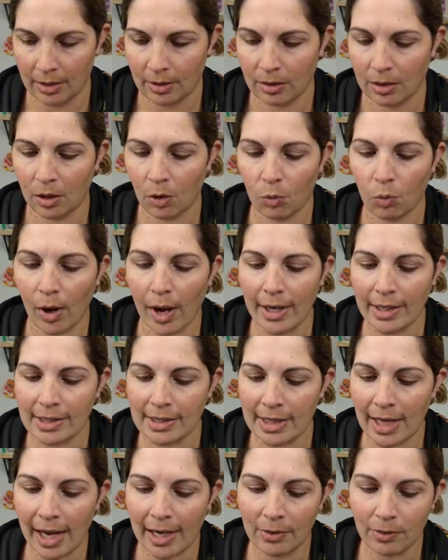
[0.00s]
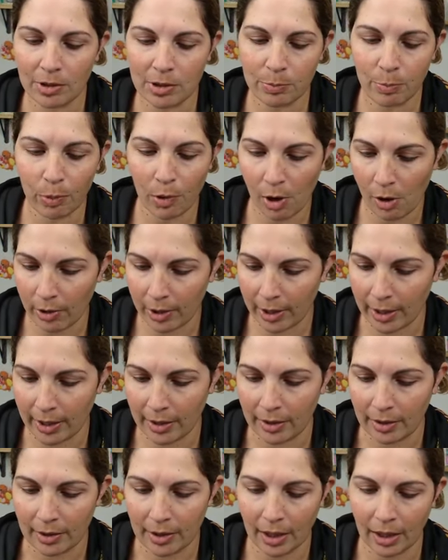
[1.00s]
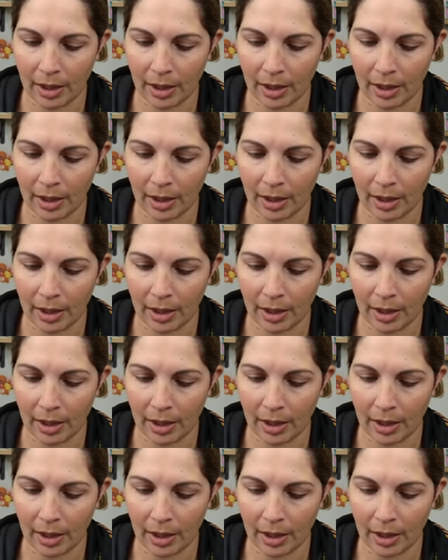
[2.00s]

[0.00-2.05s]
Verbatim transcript: The right side was broken. The